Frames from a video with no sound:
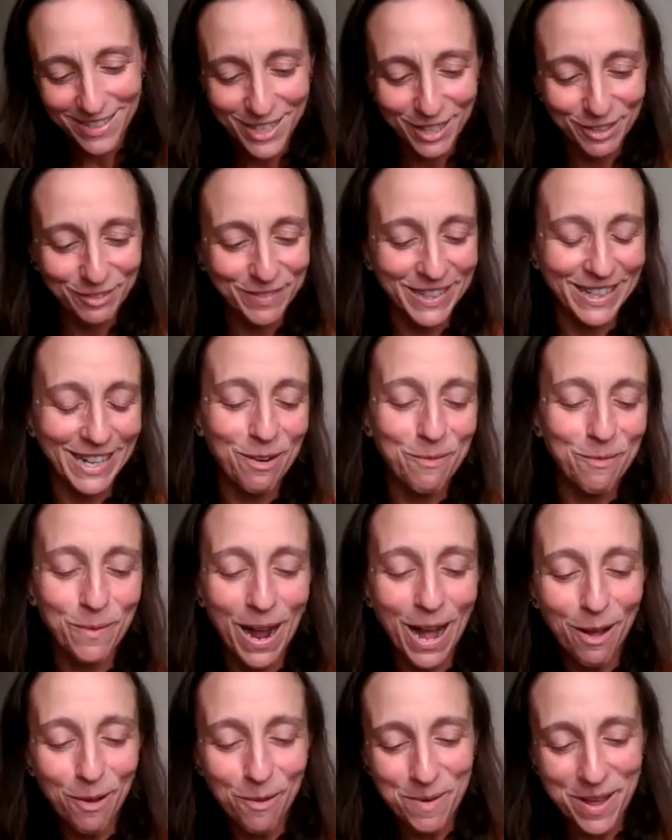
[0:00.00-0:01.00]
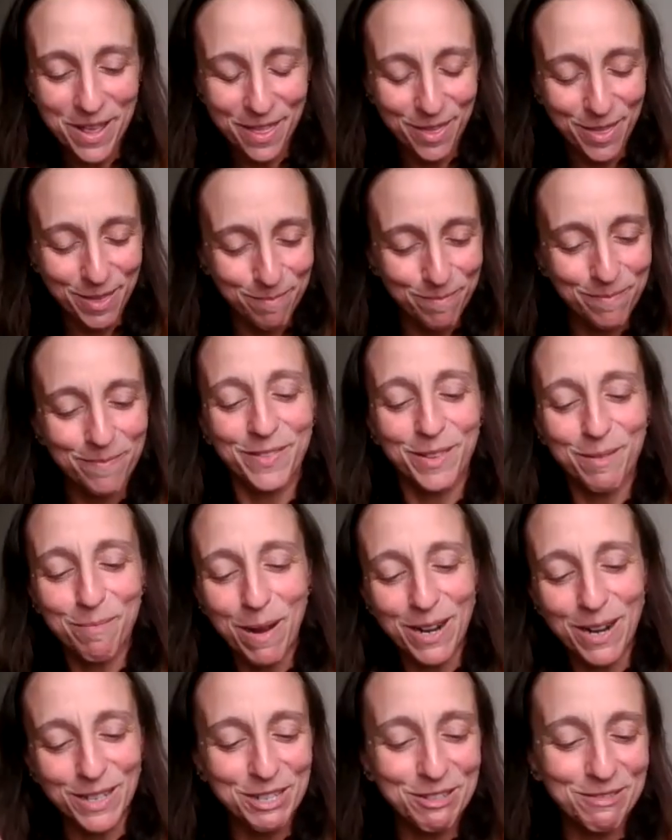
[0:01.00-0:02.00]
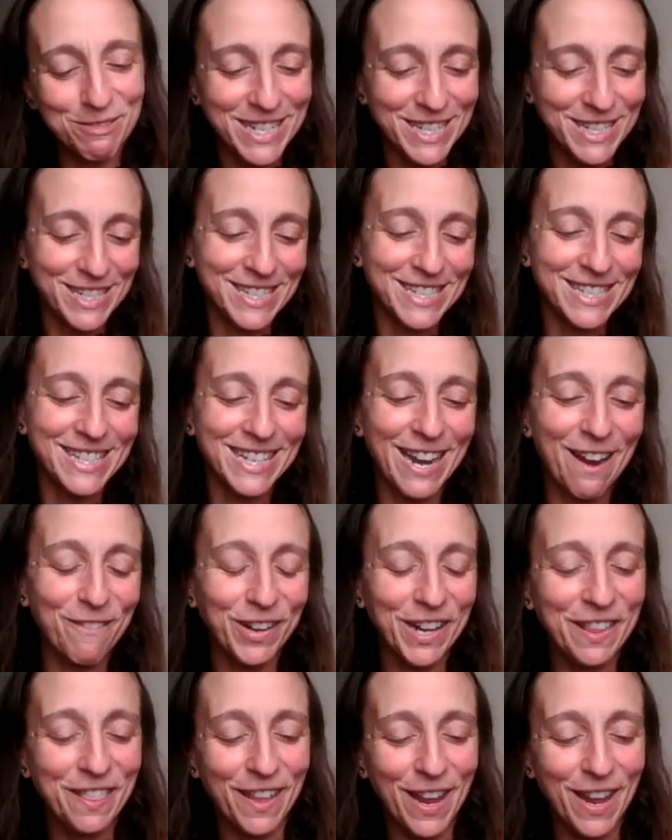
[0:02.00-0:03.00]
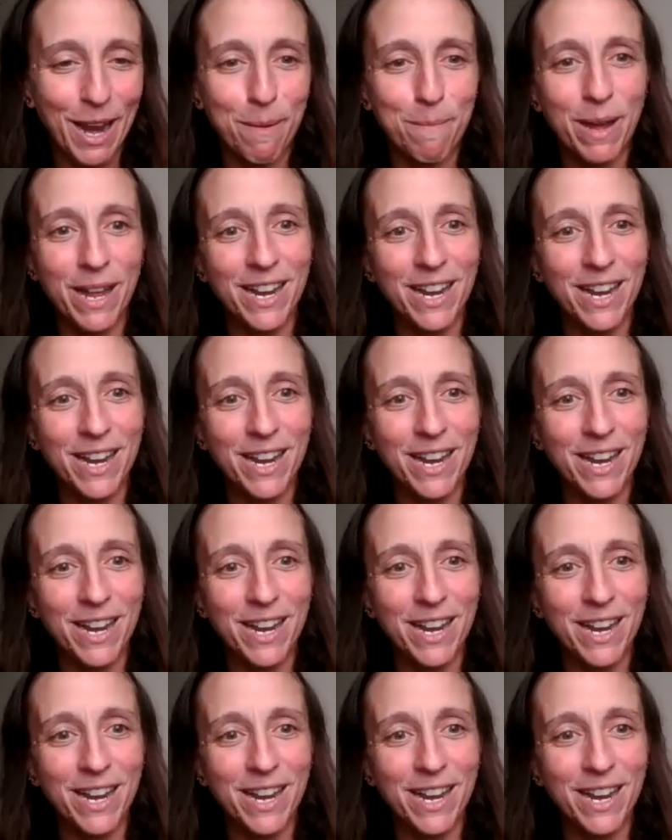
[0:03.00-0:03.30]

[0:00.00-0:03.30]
read it well with the punctuations and everything.